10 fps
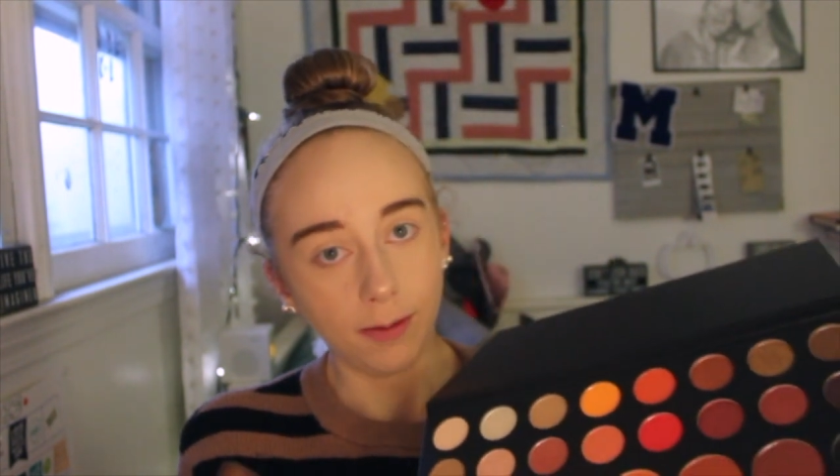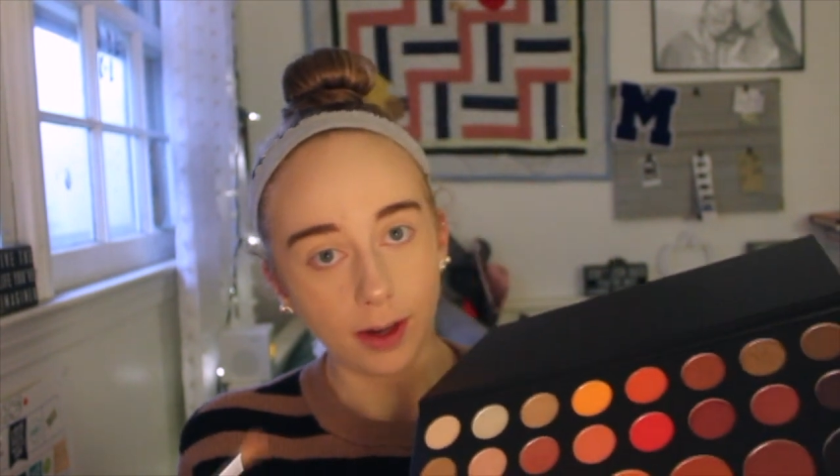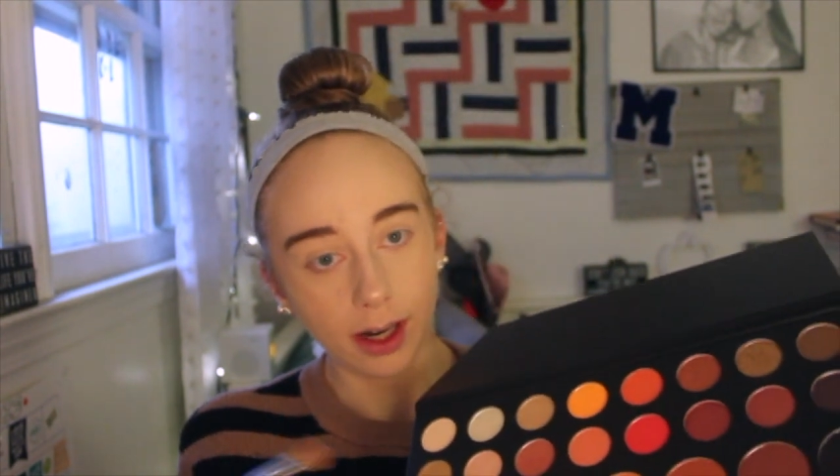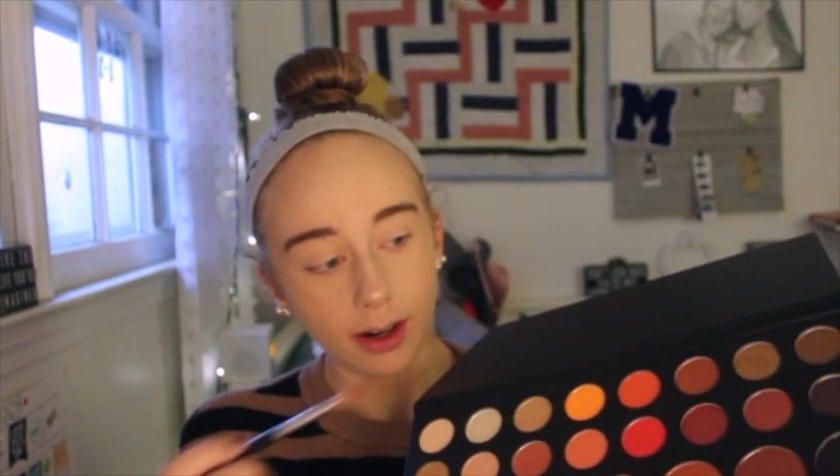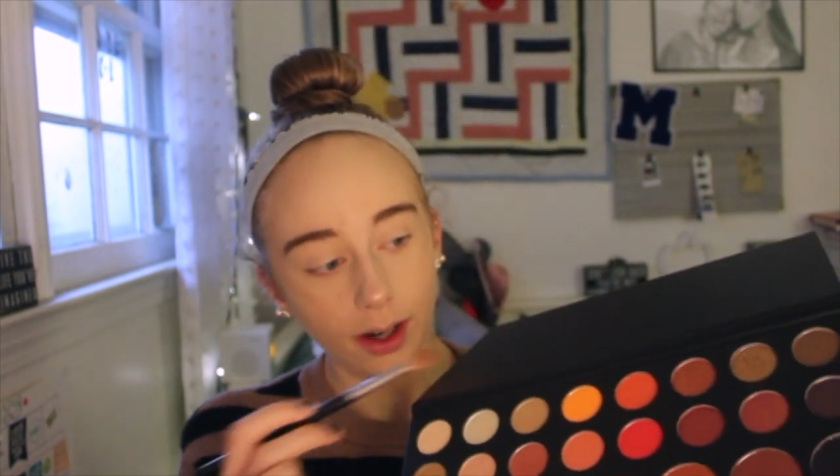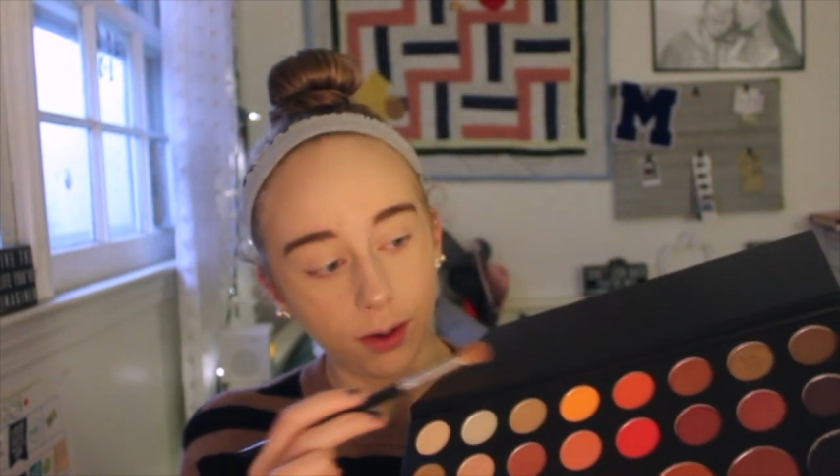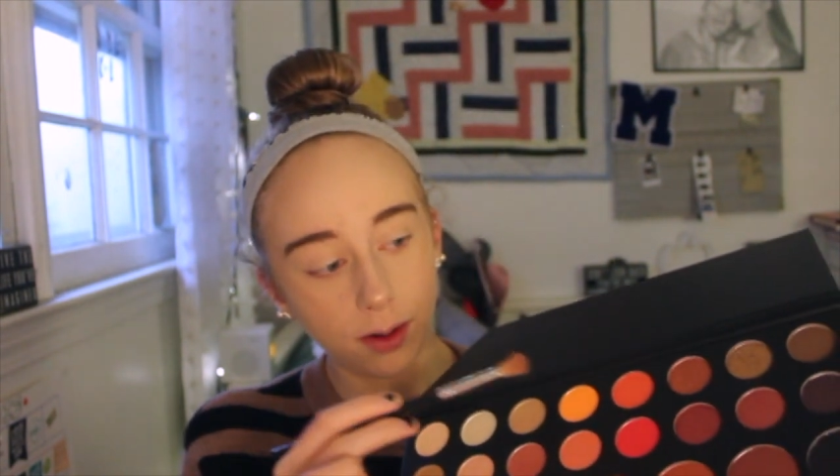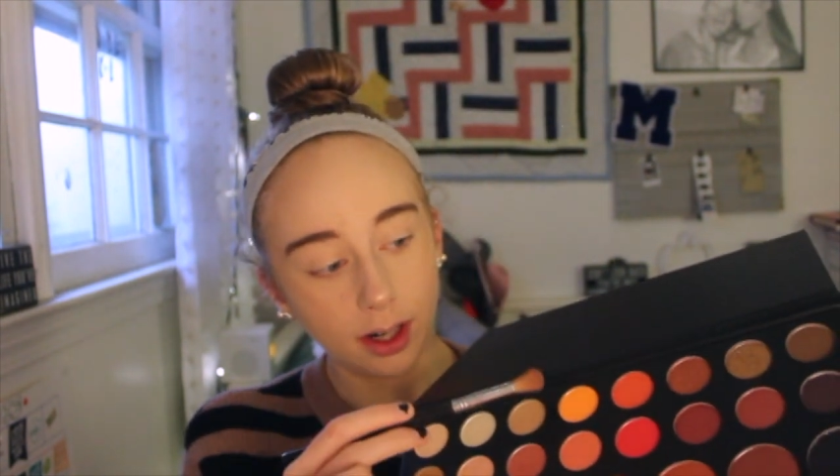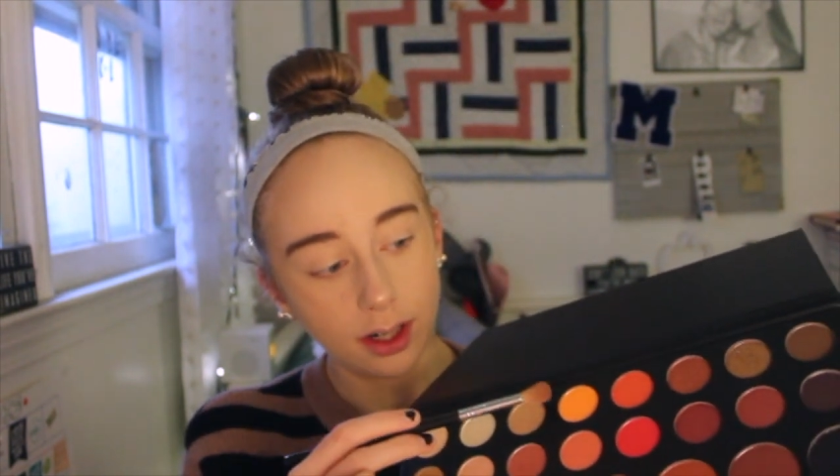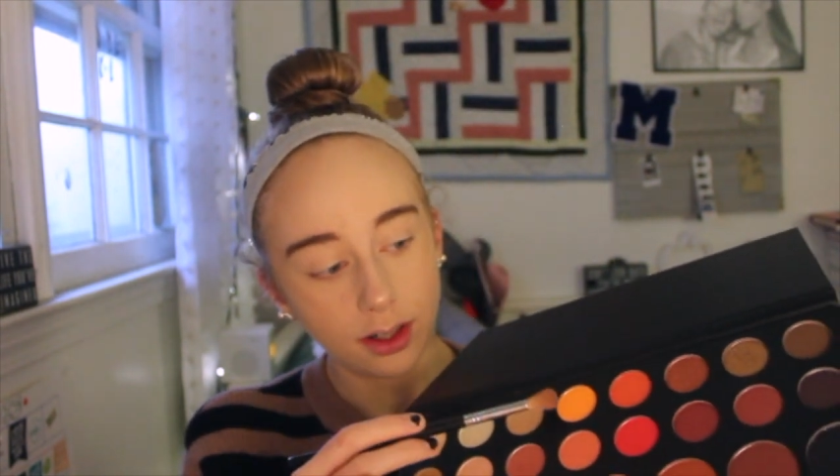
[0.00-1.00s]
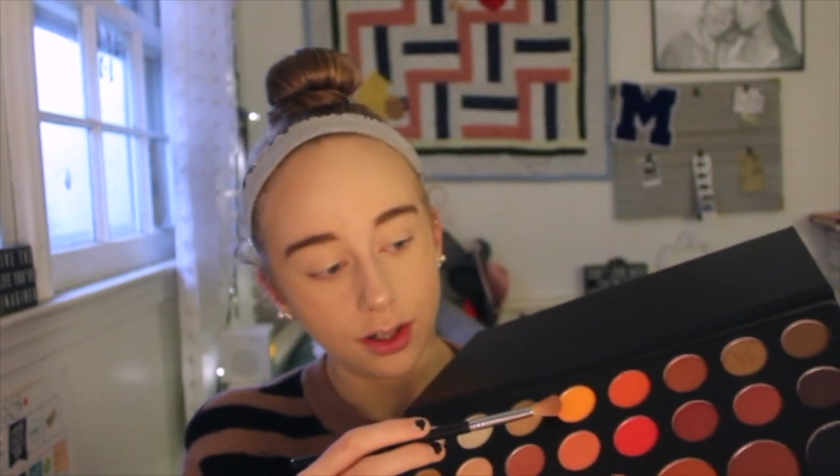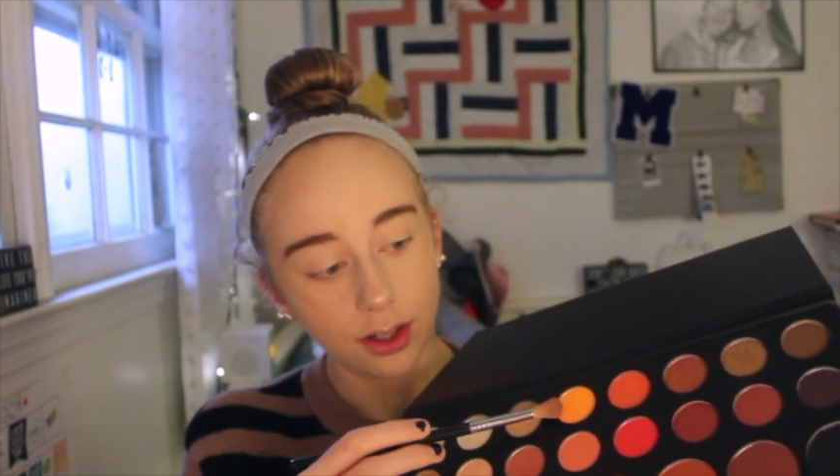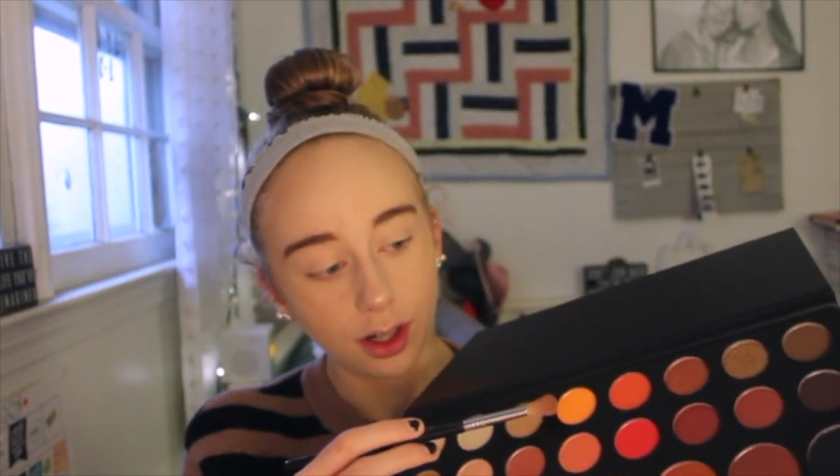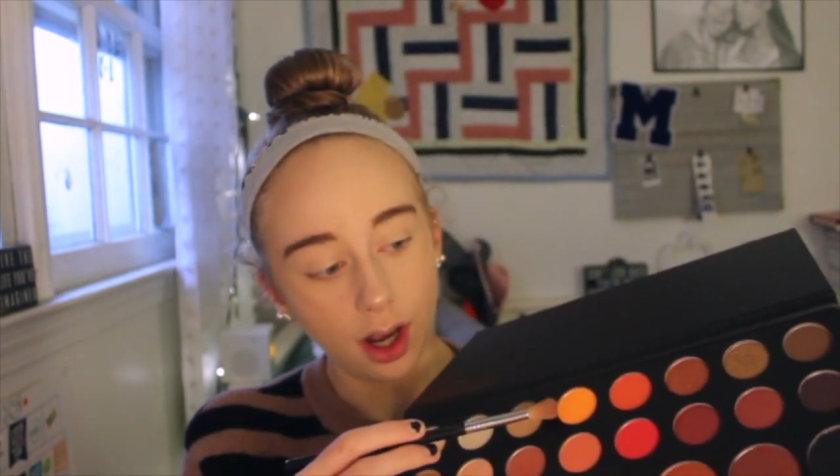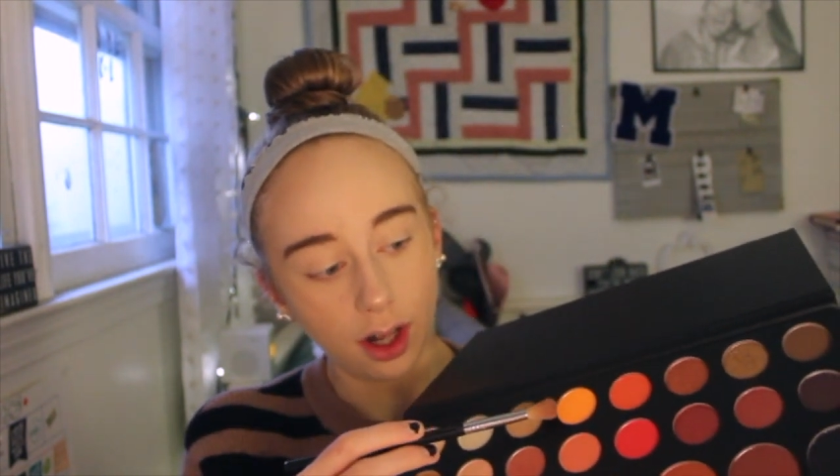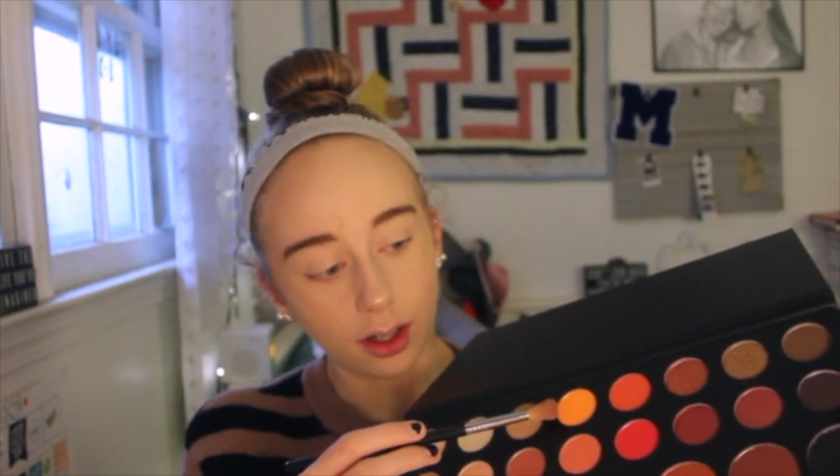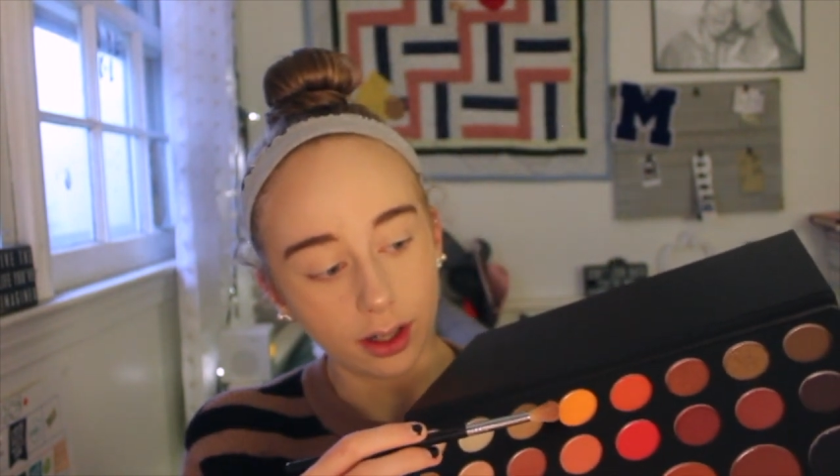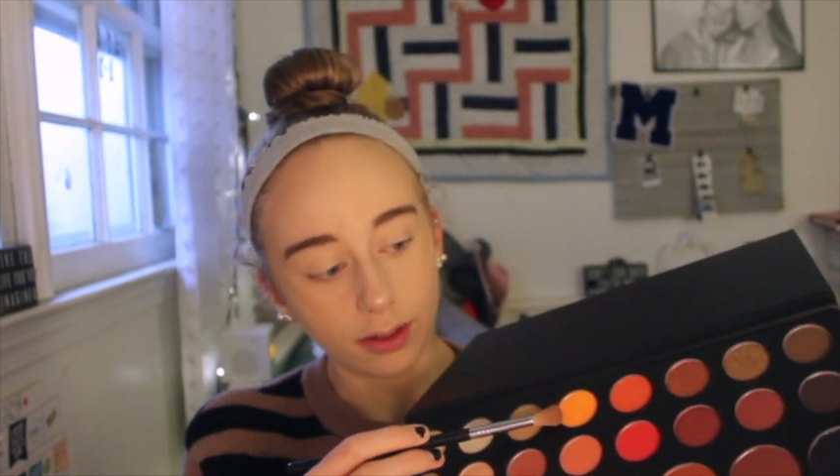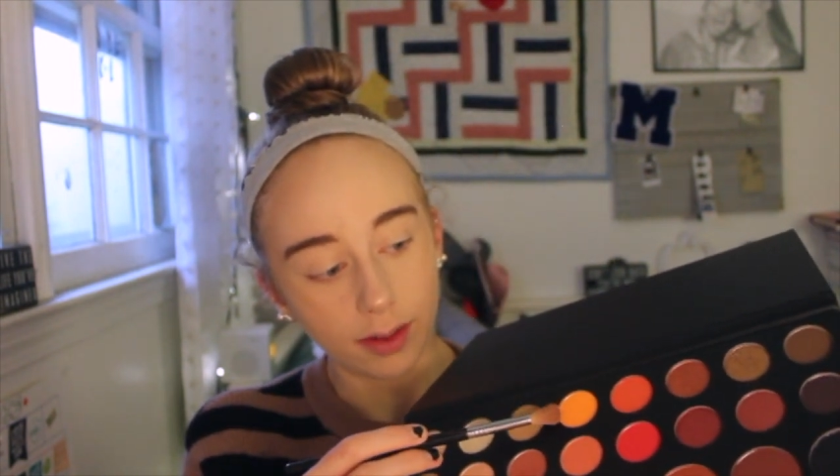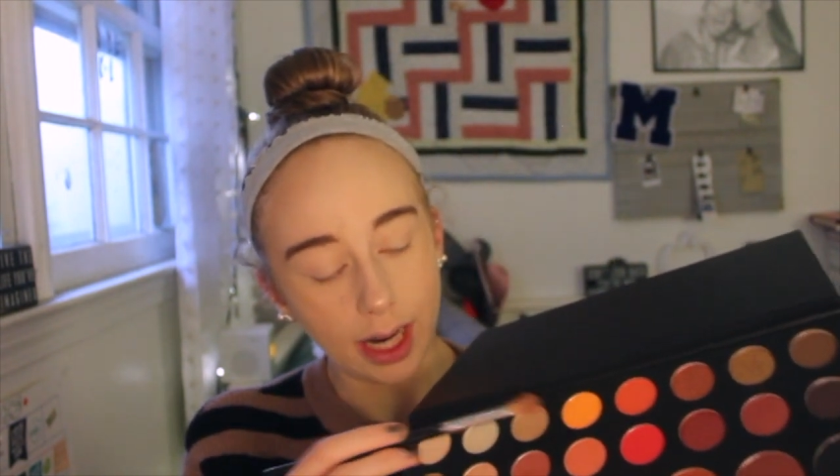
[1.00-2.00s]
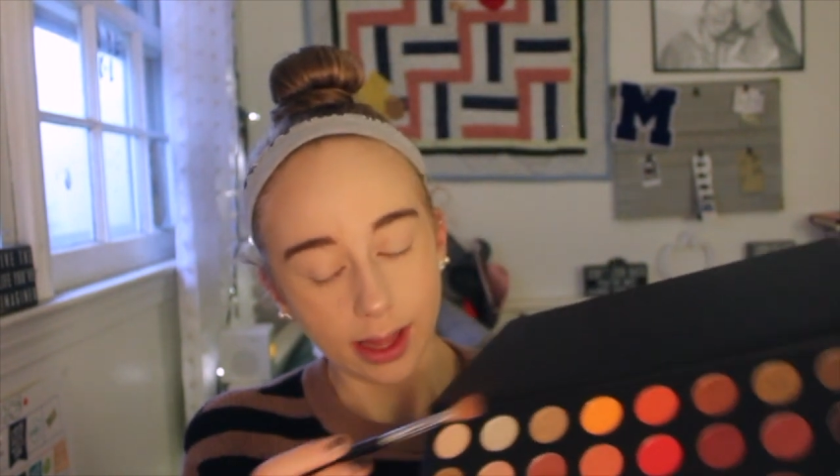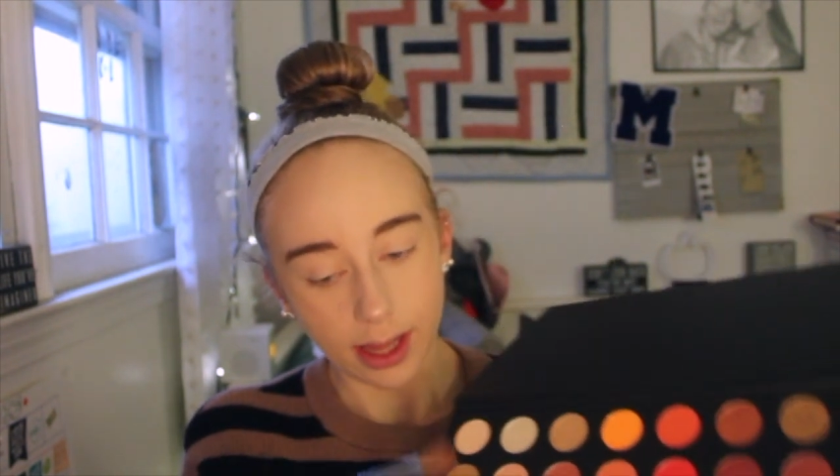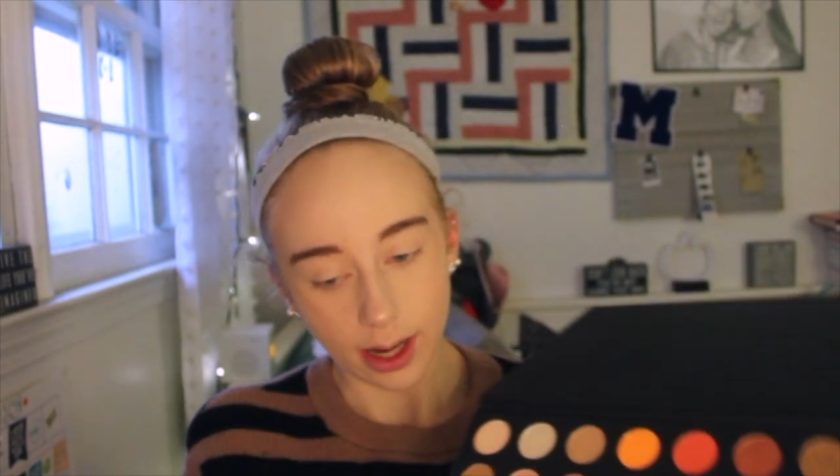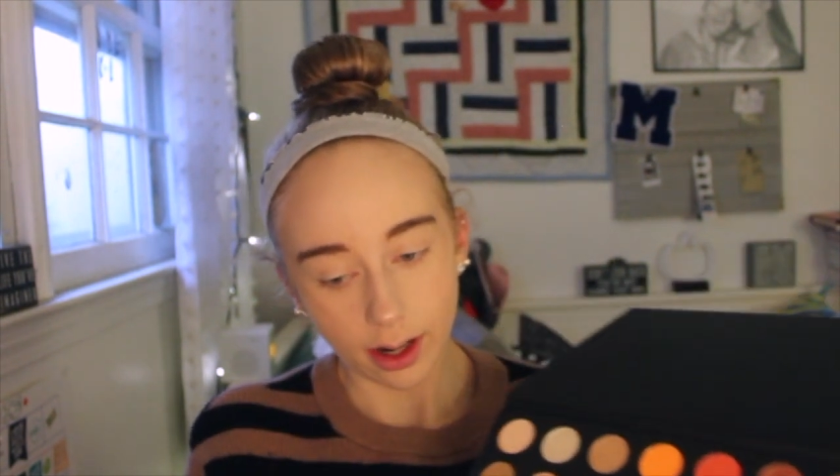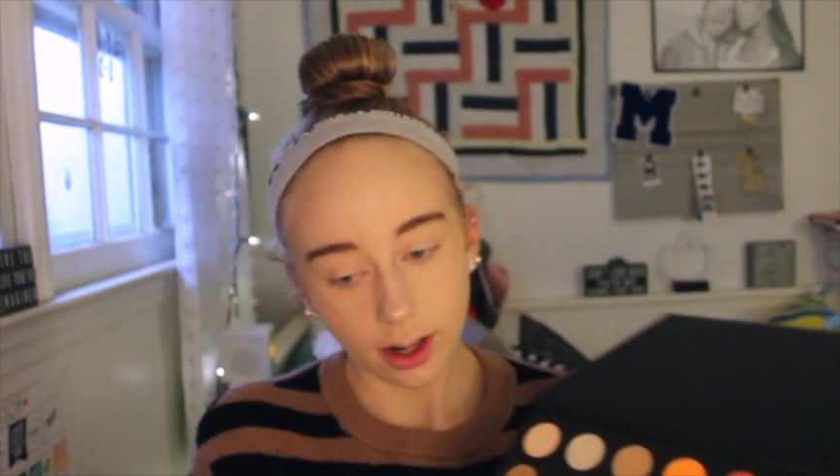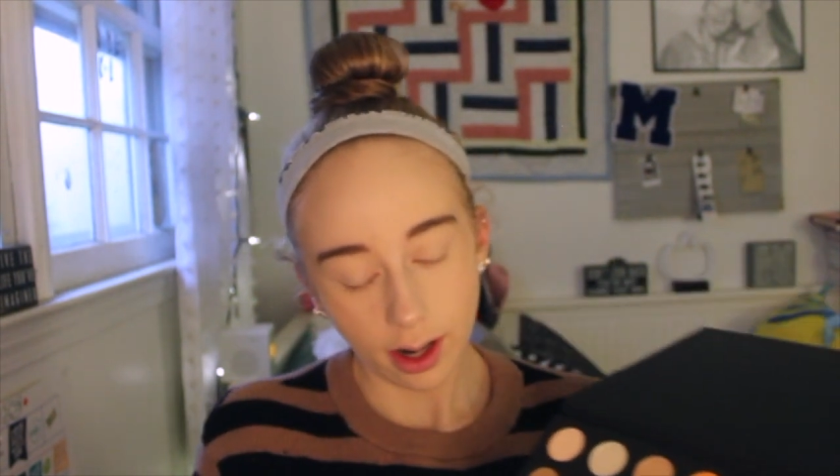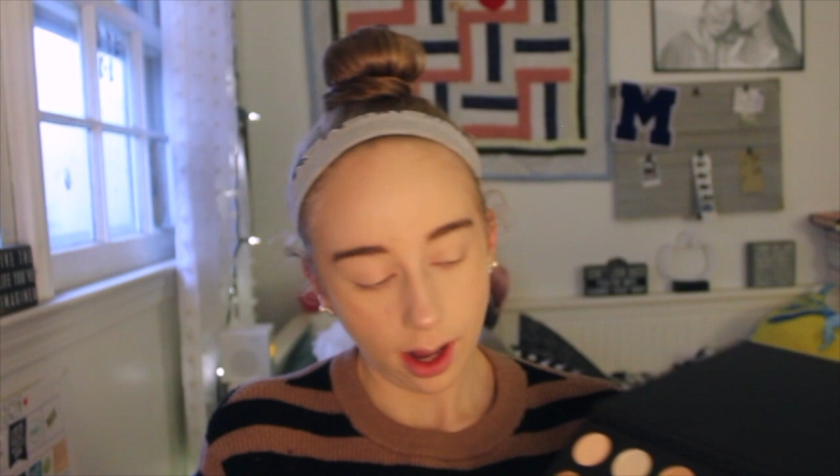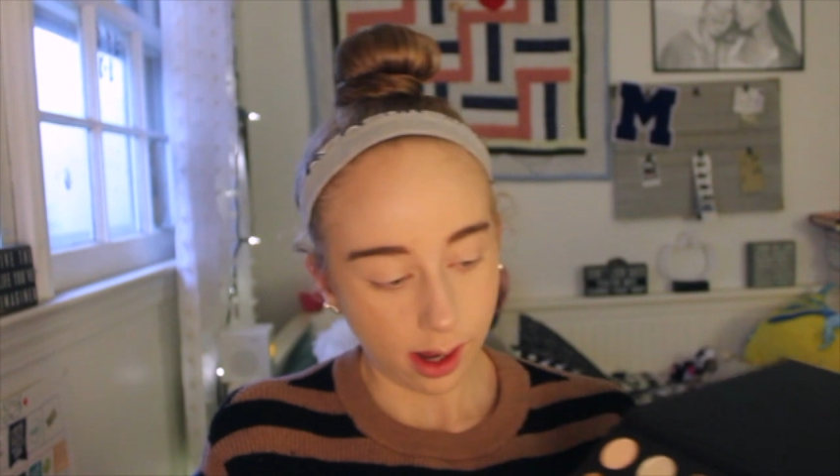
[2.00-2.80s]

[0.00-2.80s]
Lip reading: very orange color right there,